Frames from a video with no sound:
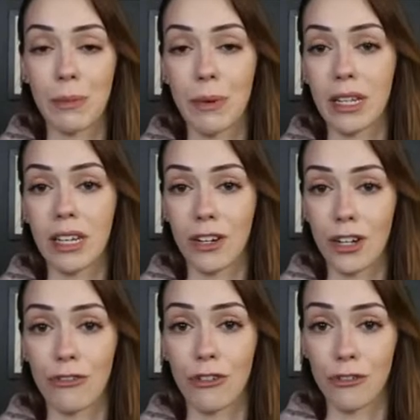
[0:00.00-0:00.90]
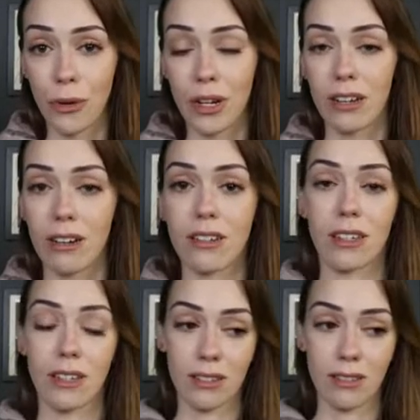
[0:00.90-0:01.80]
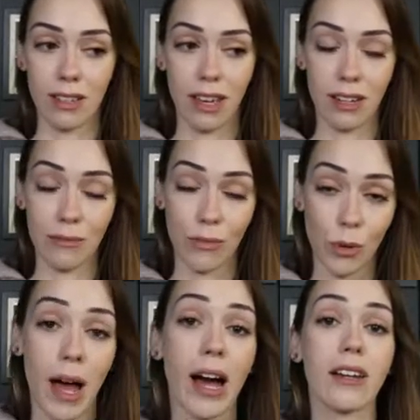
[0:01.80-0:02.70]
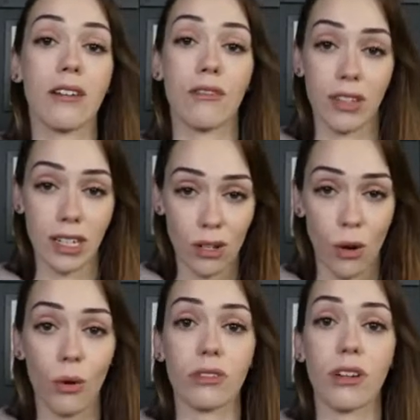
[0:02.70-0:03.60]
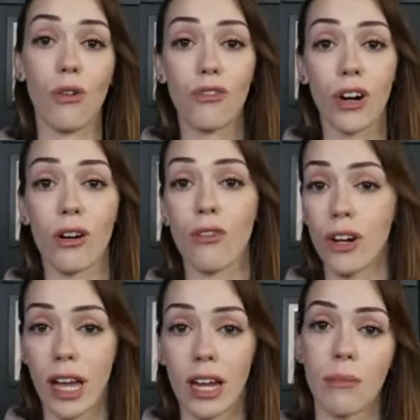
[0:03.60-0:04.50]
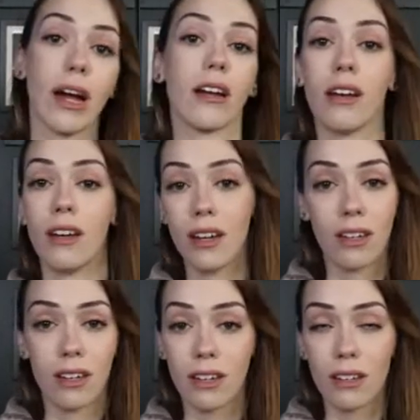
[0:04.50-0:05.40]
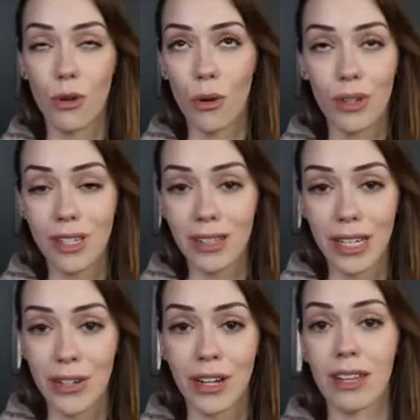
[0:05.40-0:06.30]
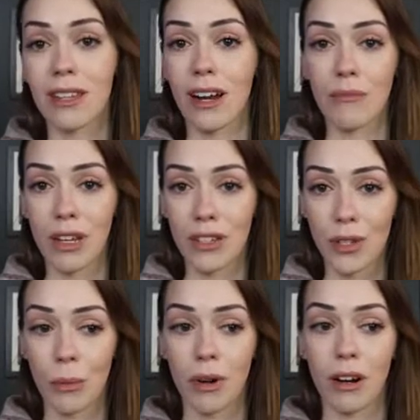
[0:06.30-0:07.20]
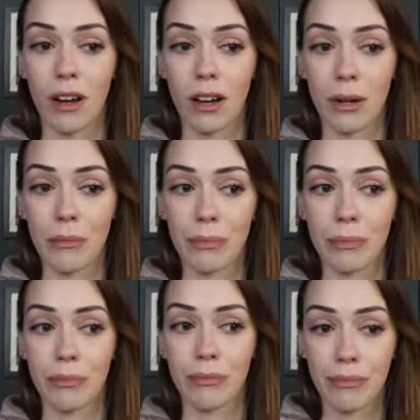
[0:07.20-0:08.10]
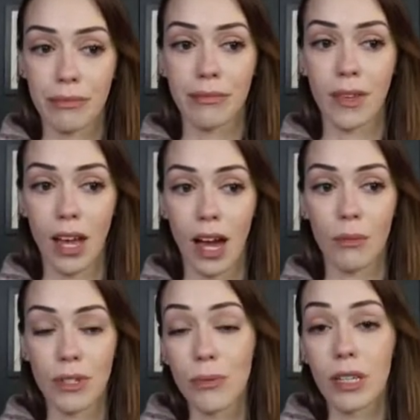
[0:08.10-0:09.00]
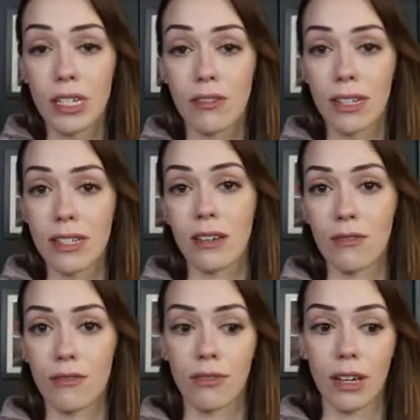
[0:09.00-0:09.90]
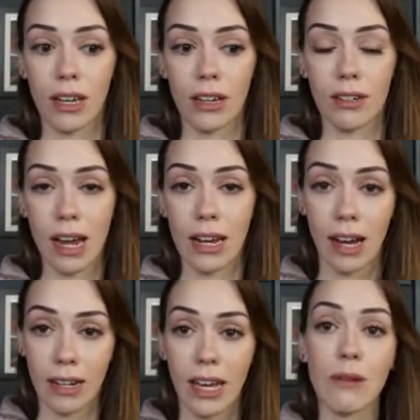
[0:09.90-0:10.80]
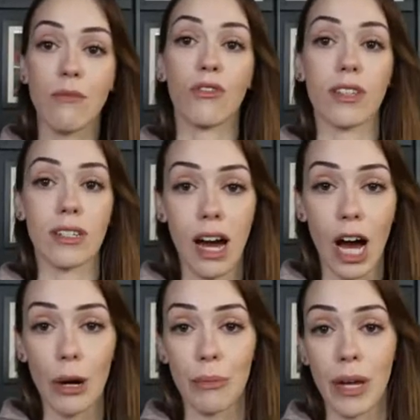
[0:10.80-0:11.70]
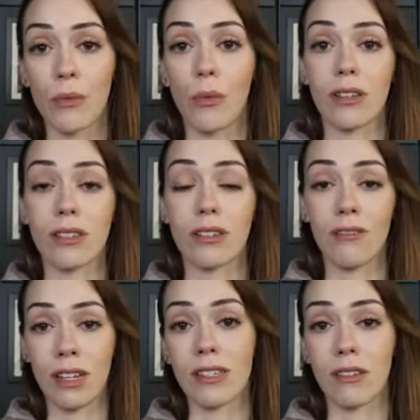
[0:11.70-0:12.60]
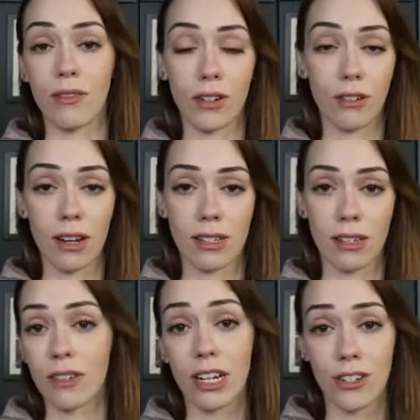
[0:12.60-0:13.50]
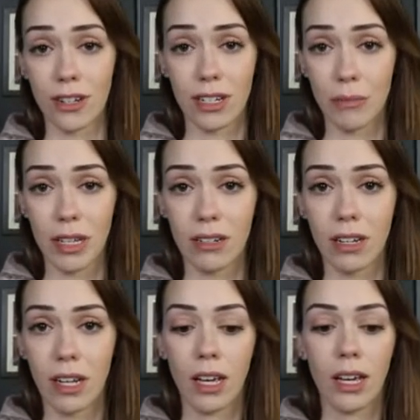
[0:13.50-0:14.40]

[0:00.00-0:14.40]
Has been on the internet for four years and repetitively told over and over again by trolls on the internet that I'm not sober. Um, I was really defensive and I kind of came over the top and was defensive and aggressive and I shouldn't have been.